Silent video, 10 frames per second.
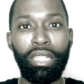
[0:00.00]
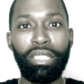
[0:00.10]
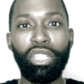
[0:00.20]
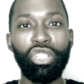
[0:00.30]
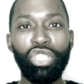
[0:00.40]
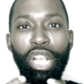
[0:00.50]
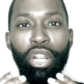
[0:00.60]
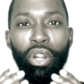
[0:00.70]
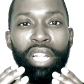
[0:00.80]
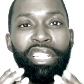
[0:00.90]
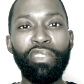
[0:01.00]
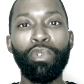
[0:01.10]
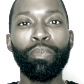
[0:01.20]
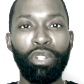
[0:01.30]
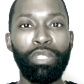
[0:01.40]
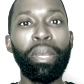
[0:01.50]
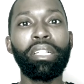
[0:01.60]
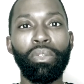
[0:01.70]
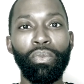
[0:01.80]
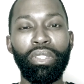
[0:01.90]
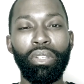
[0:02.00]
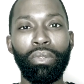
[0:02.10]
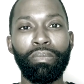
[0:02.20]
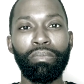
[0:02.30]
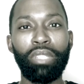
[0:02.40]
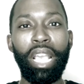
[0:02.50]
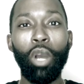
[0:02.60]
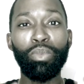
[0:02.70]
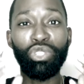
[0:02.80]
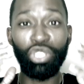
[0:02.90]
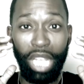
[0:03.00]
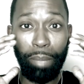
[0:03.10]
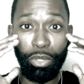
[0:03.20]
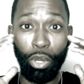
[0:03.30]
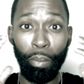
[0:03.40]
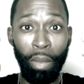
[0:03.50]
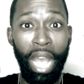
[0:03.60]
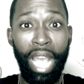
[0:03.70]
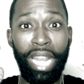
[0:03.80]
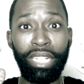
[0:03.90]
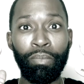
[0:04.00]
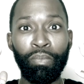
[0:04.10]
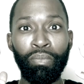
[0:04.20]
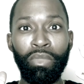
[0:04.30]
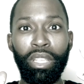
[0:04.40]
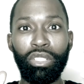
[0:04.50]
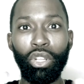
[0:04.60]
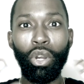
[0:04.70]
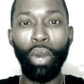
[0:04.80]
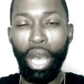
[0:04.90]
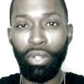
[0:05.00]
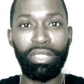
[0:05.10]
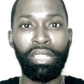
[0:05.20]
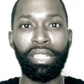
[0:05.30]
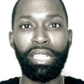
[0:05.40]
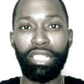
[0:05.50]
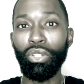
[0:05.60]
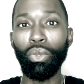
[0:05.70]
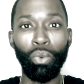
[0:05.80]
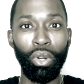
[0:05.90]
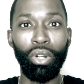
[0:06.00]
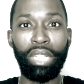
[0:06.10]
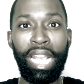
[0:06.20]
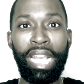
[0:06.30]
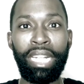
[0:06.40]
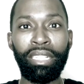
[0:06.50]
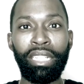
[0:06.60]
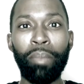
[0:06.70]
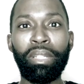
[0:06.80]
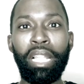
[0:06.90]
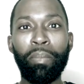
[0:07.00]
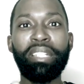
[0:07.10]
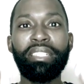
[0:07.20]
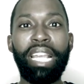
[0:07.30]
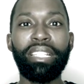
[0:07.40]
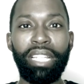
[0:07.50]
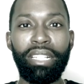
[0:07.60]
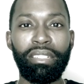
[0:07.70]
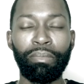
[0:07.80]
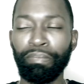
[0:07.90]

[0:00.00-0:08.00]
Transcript: to share a different perspective with you, to help shape your mind to go out into the world. And let me say this.